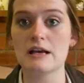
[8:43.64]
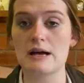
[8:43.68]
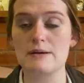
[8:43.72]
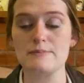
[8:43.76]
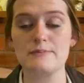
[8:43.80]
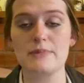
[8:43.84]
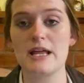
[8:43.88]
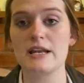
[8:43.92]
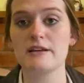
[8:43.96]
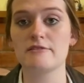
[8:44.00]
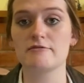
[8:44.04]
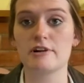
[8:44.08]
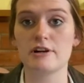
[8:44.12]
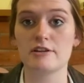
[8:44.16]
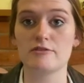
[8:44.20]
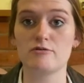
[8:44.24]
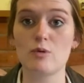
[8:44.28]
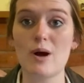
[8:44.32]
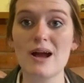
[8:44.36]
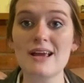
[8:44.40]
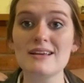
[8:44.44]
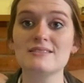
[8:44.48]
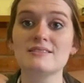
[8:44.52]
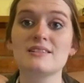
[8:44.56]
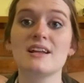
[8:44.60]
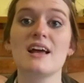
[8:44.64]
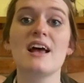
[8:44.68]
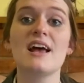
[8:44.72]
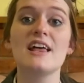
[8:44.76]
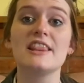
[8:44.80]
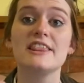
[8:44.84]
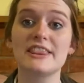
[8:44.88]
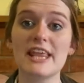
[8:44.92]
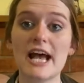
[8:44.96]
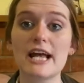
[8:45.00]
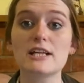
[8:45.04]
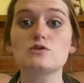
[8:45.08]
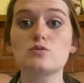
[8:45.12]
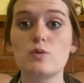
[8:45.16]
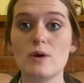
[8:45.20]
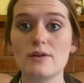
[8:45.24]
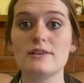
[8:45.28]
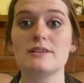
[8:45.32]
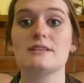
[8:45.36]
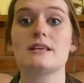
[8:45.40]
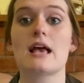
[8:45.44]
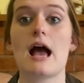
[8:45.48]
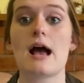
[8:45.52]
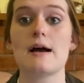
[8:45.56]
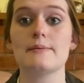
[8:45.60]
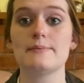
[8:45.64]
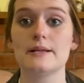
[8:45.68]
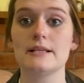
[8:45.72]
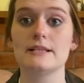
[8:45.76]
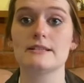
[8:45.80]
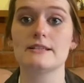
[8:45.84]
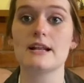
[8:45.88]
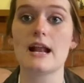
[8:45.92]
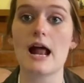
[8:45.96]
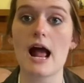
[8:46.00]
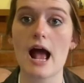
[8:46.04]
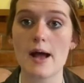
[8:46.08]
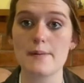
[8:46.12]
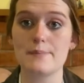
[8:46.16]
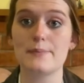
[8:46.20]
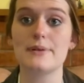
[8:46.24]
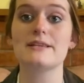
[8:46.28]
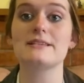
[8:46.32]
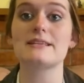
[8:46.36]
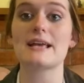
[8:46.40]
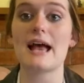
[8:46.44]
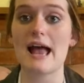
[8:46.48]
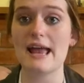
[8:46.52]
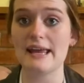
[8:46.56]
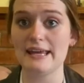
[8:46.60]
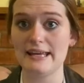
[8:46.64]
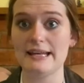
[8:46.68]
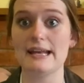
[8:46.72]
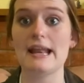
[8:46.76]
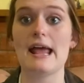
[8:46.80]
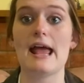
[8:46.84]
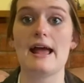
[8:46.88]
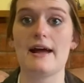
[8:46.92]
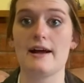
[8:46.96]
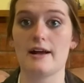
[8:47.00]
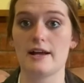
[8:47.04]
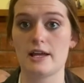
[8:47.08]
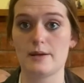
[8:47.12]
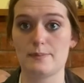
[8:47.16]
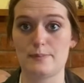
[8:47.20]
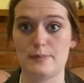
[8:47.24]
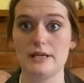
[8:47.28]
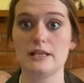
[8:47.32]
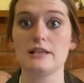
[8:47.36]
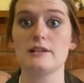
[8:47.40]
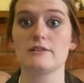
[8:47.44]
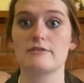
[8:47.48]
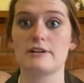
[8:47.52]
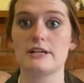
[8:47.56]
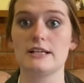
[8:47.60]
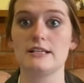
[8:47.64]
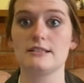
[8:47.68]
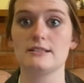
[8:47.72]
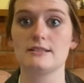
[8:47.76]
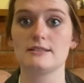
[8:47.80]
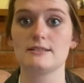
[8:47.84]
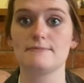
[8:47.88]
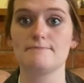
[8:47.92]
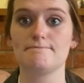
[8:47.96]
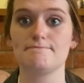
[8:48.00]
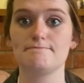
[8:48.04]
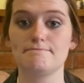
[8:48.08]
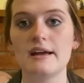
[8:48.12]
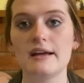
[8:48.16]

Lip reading: getting rid of waste? That's where this happens. It happens in our capillaries.